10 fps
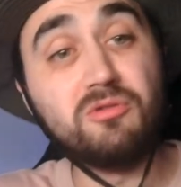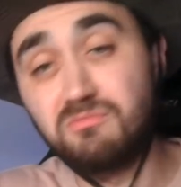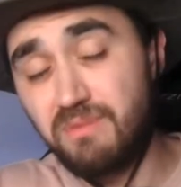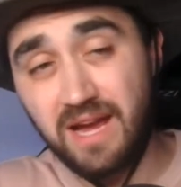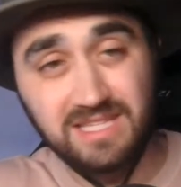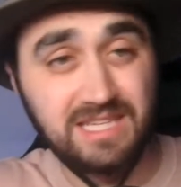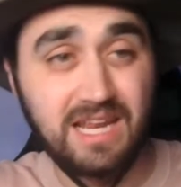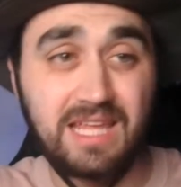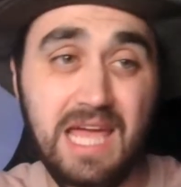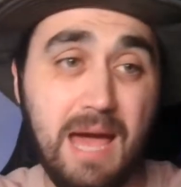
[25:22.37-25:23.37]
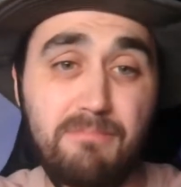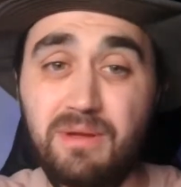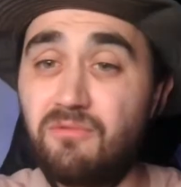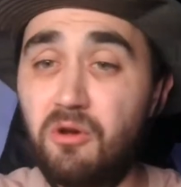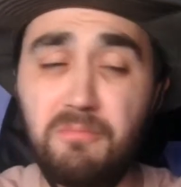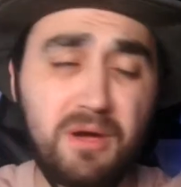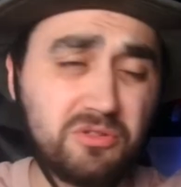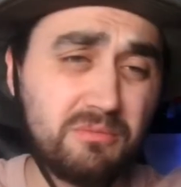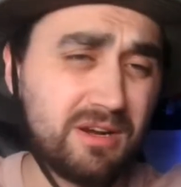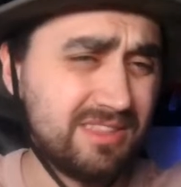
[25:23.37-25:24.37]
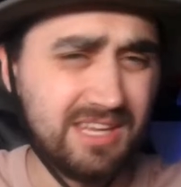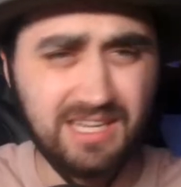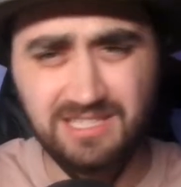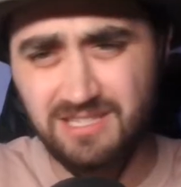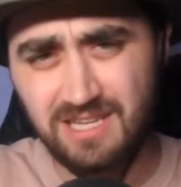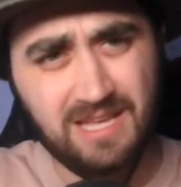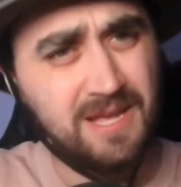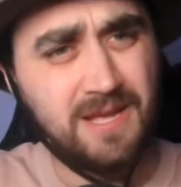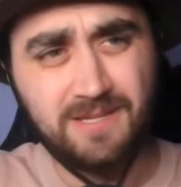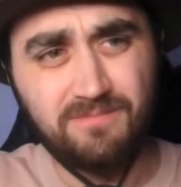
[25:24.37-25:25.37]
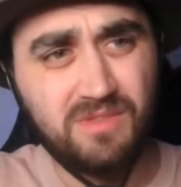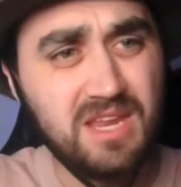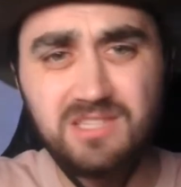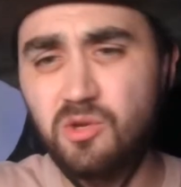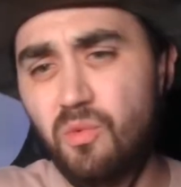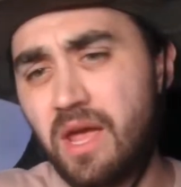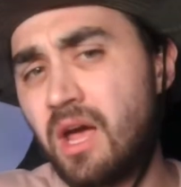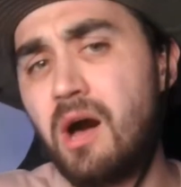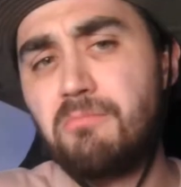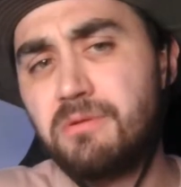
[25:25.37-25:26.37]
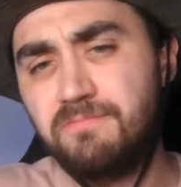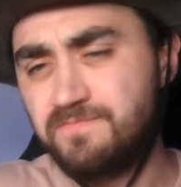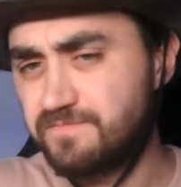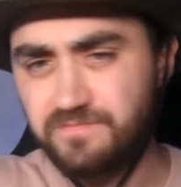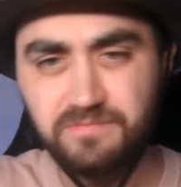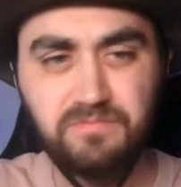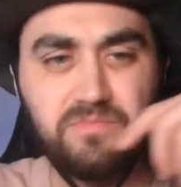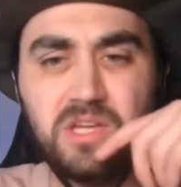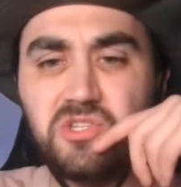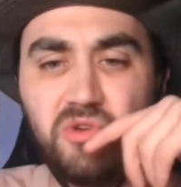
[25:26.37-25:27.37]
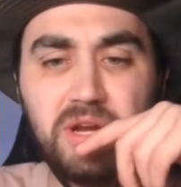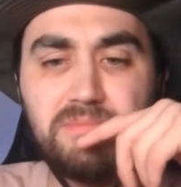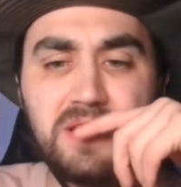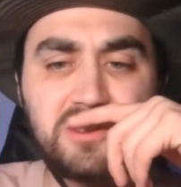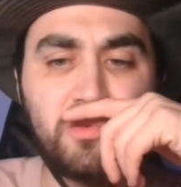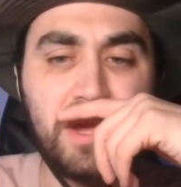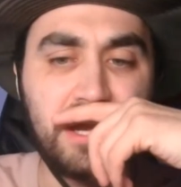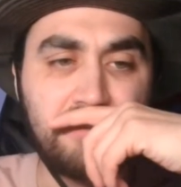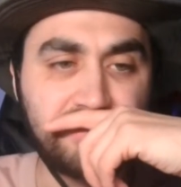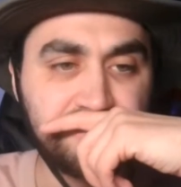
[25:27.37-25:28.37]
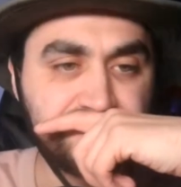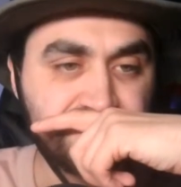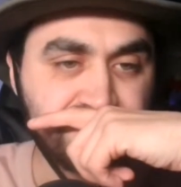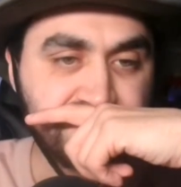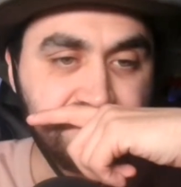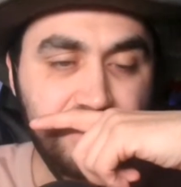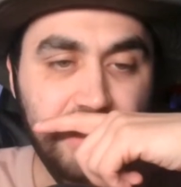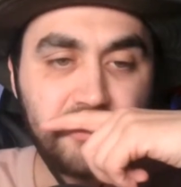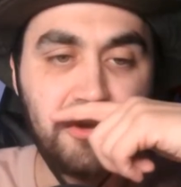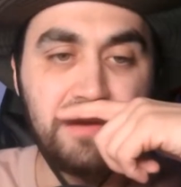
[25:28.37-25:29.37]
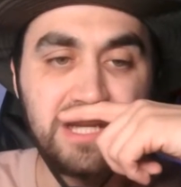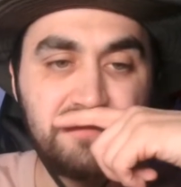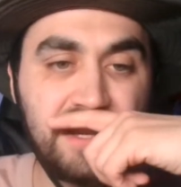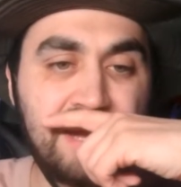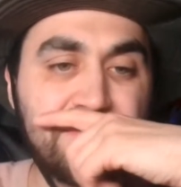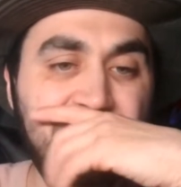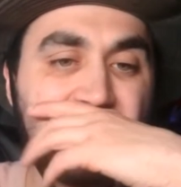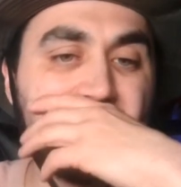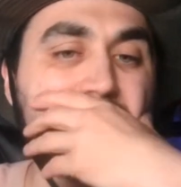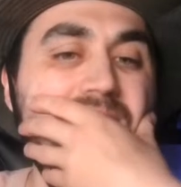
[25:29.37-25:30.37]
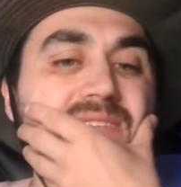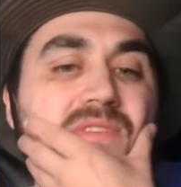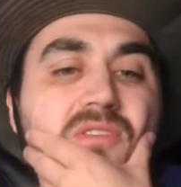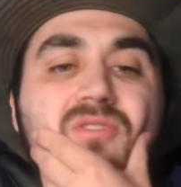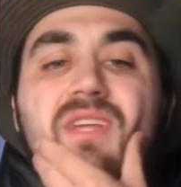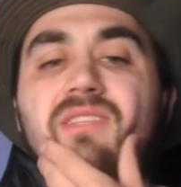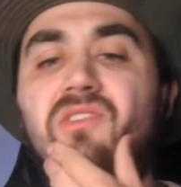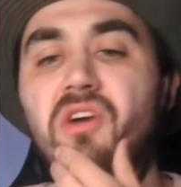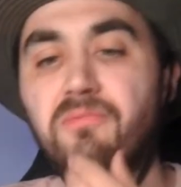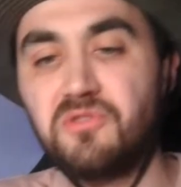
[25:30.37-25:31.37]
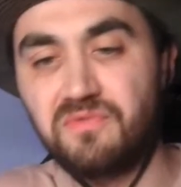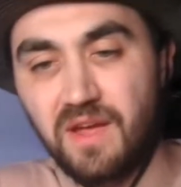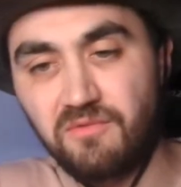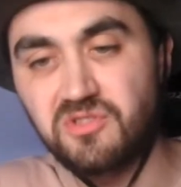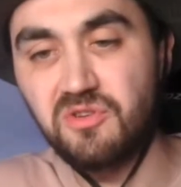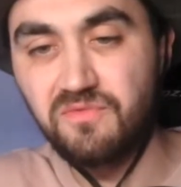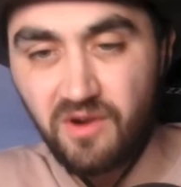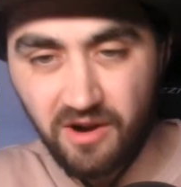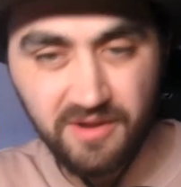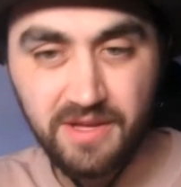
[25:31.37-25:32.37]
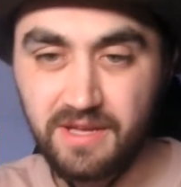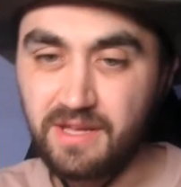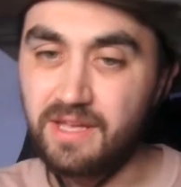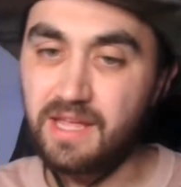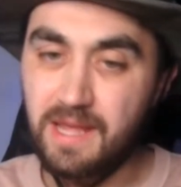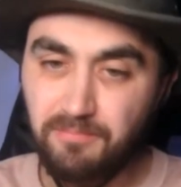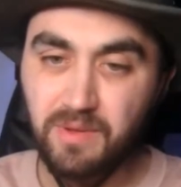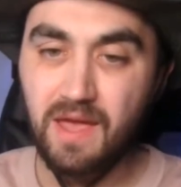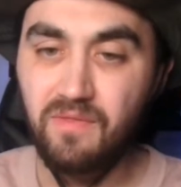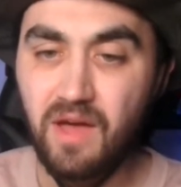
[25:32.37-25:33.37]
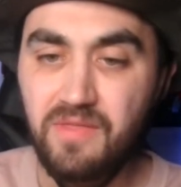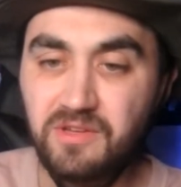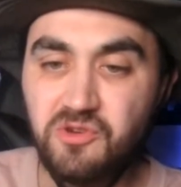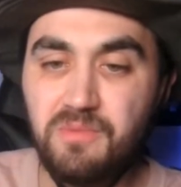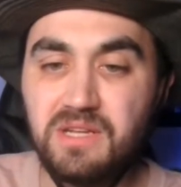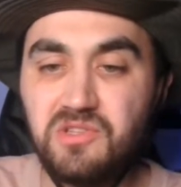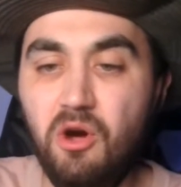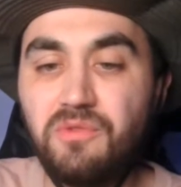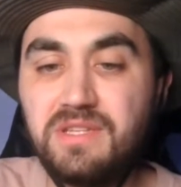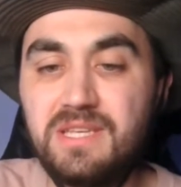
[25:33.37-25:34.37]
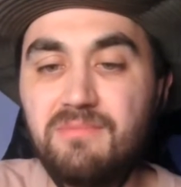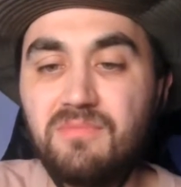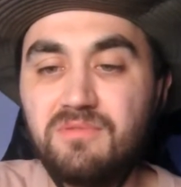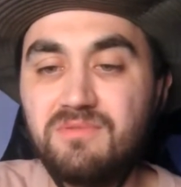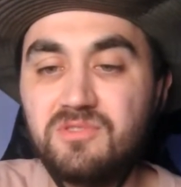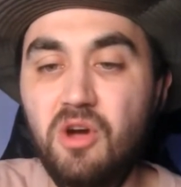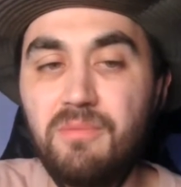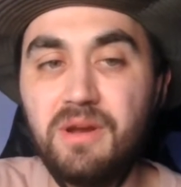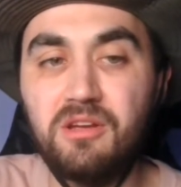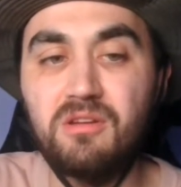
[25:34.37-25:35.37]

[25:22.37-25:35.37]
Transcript: back to the camp. And Roberto Martinez needs to wake up. Straight up needs to wake up. Germany and Spain have been very impressive and looked like the top 2 favorites so far. Yep, and I think Germany is the only team dominant